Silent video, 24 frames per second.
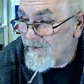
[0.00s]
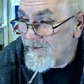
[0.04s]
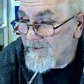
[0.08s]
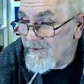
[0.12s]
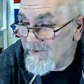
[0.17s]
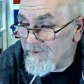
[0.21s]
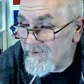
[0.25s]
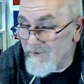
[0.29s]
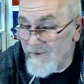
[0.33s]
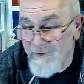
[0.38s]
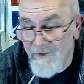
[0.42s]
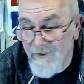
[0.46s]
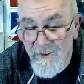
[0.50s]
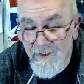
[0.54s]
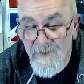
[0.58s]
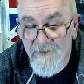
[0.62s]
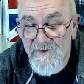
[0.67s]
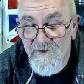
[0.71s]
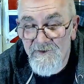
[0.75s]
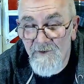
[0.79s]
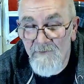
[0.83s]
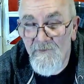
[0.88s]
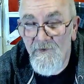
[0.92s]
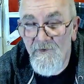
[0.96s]
Yeah, unless
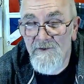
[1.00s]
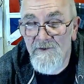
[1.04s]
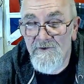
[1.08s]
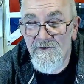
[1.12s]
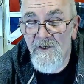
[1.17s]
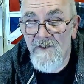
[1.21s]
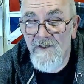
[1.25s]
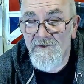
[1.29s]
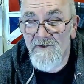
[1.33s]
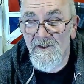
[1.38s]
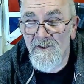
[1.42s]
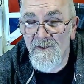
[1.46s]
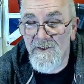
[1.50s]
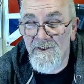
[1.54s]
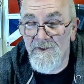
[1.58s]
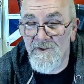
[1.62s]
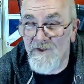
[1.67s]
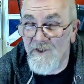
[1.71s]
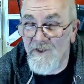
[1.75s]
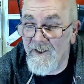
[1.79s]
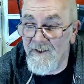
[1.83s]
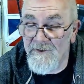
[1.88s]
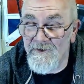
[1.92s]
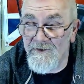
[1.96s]
something drastically
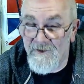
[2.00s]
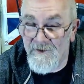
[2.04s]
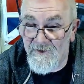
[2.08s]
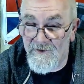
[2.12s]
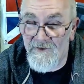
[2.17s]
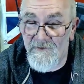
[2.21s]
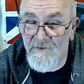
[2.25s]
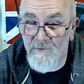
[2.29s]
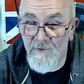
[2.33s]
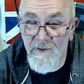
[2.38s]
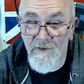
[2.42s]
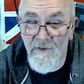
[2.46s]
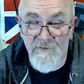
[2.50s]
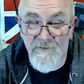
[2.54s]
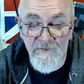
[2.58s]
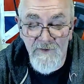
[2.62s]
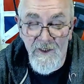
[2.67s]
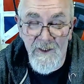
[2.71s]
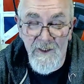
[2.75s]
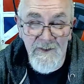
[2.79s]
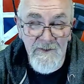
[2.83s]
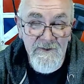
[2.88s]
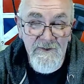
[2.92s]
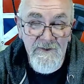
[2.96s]
changes, we're
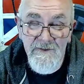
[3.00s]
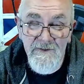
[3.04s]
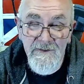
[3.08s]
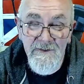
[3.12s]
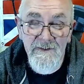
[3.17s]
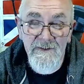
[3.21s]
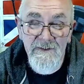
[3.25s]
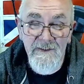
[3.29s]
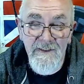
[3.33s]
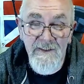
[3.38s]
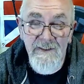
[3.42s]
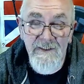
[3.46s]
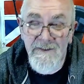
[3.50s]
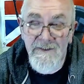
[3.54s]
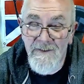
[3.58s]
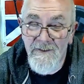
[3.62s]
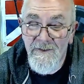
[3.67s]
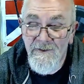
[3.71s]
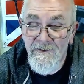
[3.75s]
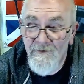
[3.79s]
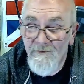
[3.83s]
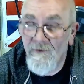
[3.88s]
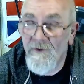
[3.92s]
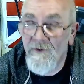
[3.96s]
fucked.
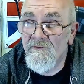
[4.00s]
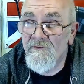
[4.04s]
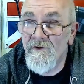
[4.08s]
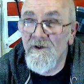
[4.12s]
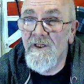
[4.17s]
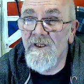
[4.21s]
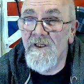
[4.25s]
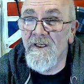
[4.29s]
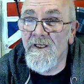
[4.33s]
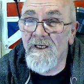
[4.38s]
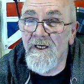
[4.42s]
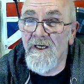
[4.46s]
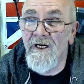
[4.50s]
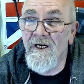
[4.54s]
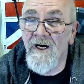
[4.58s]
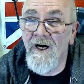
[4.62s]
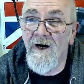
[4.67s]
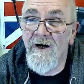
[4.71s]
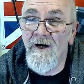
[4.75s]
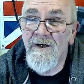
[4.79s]
We really are.